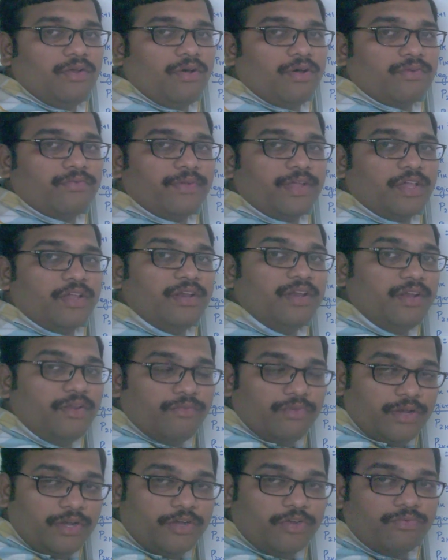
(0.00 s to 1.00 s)
or we
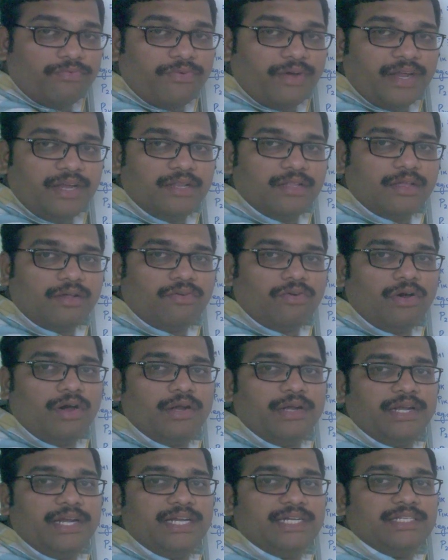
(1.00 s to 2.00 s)
need to find the
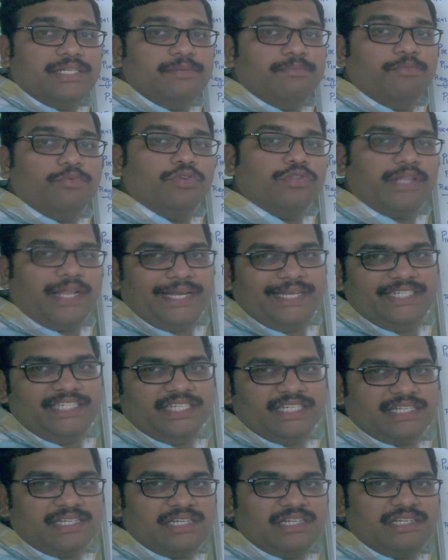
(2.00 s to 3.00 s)
coordinates in both the
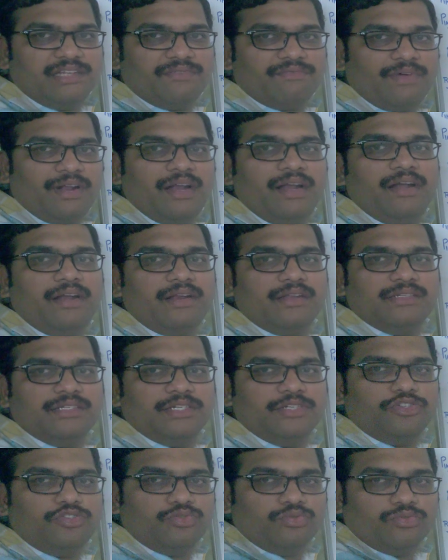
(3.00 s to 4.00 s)
regions, region 1 and
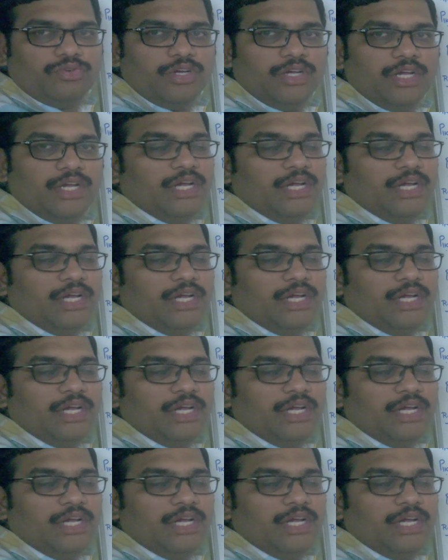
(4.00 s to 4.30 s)
region 2.